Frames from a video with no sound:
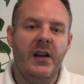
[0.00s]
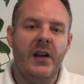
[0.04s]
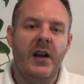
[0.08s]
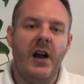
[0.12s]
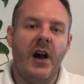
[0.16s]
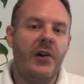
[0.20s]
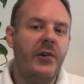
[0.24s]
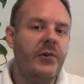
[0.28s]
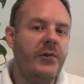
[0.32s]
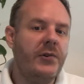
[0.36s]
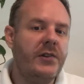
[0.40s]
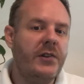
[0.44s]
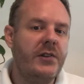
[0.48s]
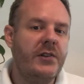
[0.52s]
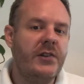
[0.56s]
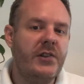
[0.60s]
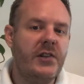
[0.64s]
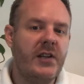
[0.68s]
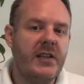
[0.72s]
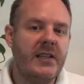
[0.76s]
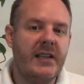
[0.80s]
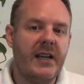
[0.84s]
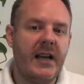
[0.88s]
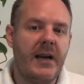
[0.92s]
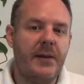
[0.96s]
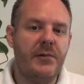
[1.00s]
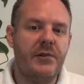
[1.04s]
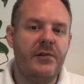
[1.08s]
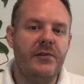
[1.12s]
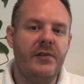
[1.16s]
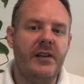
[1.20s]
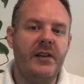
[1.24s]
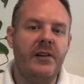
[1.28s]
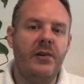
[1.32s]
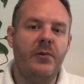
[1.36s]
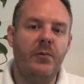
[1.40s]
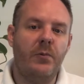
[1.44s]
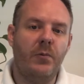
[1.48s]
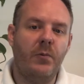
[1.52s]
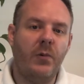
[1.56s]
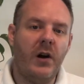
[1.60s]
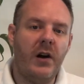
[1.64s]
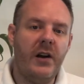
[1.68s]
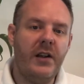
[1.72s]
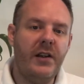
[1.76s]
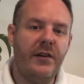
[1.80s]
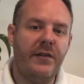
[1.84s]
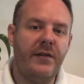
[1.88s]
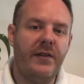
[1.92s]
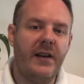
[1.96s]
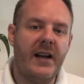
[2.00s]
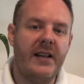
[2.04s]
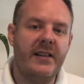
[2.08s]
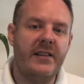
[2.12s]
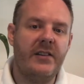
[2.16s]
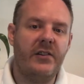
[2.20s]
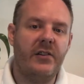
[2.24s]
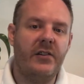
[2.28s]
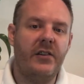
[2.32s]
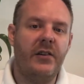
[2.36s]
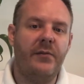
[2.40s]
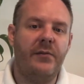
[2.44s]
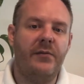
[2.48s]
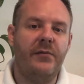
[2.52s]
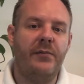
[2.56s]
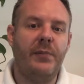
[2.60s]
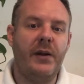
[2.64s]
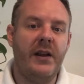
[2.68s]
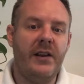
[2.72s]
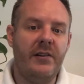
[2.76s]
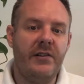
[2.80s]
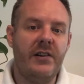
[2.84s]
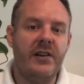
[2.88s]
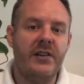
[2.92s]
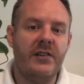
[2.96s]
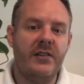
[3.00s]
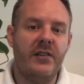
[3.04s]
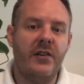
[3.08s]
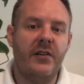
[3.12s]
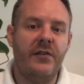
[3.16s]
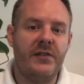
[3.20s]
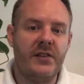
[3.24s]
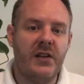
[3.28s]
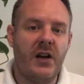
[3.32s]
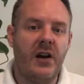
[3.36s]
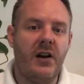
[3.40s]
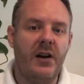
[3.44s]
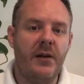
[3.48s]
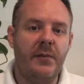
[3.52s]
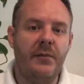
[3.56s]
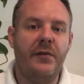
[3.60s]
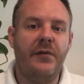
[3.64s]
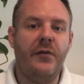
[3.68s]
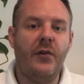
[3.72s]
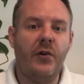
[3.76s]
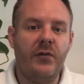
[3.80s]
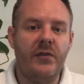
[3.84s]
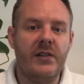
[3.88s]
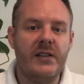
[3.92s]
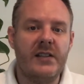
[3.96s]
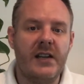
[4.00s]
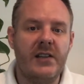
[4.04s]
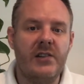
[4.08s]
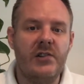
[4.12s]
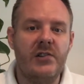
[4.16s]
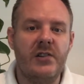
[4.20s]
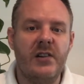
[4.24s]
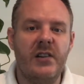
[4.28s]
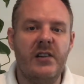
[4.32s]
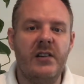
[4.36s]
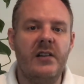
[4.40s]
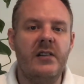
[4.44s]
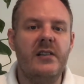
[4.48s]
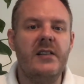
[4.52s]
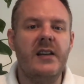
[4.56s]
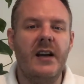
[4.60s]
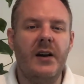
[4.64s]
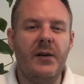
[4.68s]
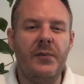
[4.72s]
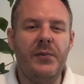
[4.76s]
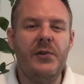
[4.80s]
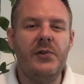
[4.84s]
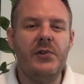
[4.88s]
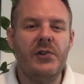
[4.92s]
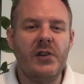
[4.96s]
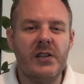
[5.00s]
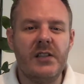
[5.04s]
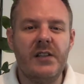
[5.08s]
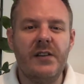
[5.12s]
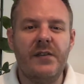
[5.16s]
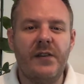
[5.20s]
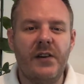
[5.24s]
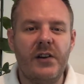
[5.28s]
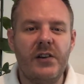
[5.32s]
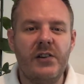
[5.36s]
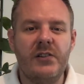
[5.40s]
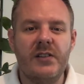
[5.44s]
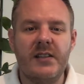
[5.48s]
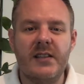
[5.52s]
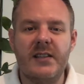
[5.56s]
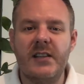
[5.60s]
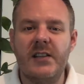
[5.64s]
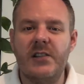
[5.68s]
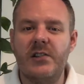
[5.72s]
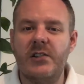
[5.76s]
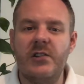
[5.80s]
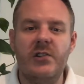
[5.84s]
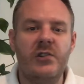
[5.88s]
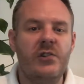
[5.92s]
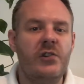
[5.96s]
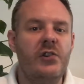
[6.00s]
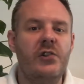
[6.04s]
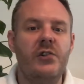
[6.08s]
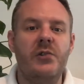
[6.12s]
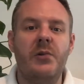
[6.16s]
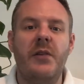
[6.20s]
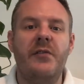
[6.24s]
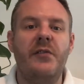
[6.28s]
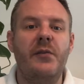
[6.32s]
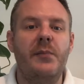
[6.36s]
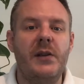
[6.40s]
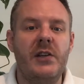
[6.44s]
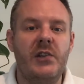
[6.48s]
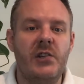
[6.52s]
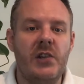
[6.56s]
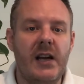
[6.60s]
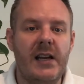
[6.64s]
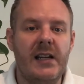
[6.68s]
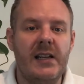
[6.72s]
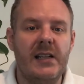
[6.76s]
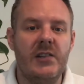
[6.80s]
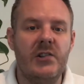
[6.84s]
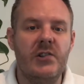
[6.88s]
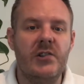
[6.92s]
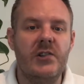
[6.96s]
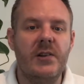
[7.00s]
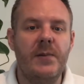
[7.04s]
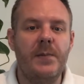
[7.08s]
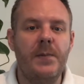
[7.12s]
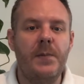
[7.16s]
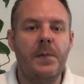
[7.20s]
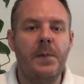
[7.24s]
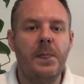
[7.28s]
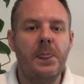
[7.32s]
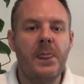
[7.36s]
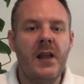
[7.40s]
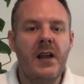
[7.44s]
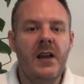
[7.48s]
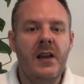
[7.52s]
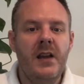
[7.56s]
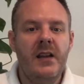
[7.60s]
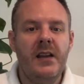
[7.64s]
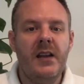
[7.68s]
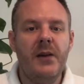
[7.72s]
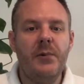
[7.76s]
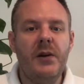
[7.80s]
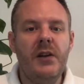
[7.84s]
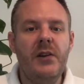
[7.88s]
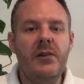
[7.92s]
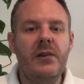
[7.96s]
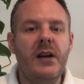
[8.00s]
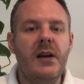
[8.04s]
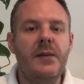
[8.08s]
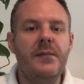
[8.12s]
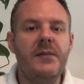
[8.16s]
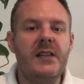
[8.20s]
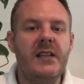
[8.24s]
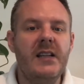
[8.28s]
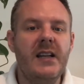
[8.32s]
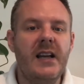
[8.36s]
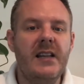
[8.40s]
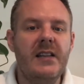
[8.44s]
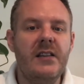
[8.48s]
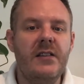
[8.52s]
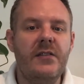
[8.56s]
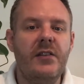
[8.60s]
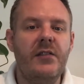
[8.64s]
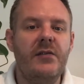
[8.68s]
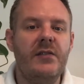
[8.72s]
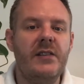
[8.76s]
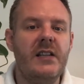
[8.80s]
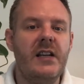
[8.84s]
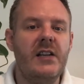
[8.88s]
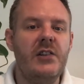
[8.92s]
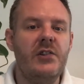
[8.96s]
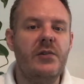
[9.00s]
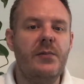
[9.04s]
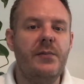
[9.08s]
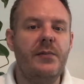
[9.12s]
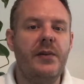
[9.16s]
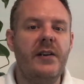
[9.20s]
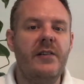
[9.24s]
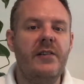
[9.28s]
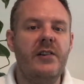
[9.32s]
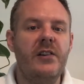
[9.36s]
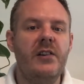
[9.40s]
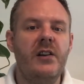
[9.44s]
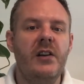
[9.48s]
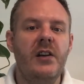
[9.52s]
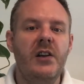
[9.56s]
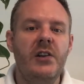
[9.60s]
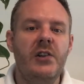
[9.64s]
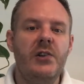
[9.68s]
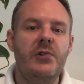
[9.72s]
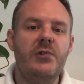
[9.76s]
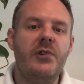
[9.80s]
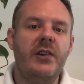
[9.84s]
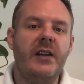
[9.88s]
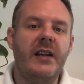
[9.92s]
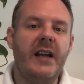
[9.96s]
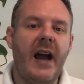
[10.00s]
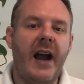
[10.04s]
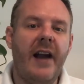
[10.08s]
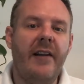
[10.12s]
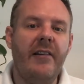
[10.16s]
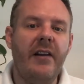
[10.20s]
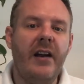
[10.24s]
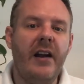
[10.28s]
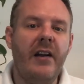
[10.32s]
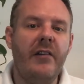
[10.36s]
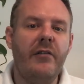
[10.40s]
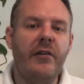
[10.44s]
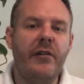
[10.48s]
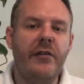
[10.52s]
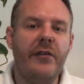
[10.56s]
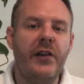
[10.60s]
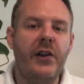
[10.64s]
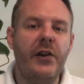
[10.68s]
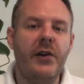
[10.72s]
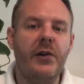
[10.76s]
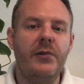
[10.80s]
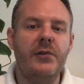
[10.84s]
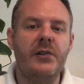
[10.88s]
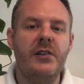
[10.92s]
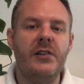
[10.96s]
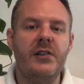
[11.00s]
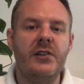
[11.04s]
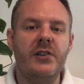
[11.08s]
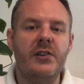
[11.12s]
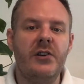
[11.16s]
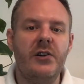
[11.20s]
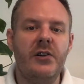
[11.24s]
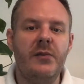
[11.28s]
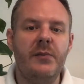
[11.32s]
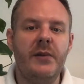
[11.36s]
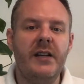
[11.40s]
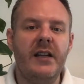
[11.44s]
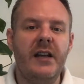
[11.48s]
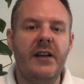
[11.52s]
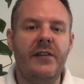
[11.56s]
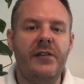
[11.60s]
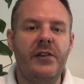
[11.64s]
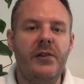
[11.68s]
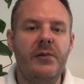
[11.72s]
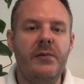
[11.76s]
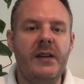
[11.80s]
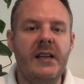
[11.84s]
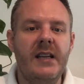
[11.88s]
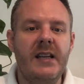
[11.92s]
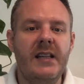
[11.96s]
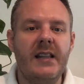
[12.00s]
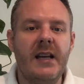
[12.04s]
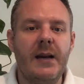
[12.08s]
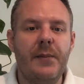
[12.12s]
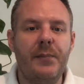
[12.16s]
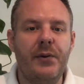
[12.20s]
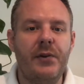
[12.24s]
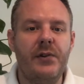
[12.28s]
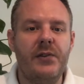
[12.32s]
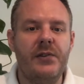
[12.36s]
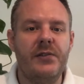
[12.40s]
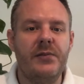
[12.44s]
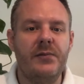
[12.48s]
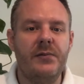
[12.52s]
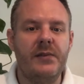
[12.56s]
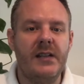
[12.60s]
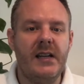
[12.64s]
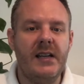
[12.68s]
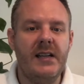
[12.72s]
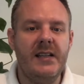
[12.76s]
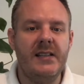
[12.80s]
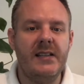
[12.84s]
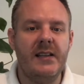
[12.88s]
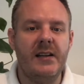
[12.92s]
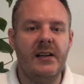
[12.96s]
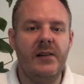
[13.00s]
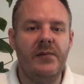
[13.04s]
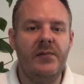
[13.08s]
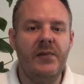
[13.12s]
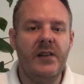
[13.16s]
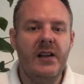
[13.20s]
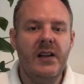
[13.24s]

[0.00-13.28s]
I'd also suggest capturing why you've landed on the period of time for retention to help you justify your decision should you ever be challenged. Now when you come to the end of the retention period, you should carry out a review to determine if you need that personal data.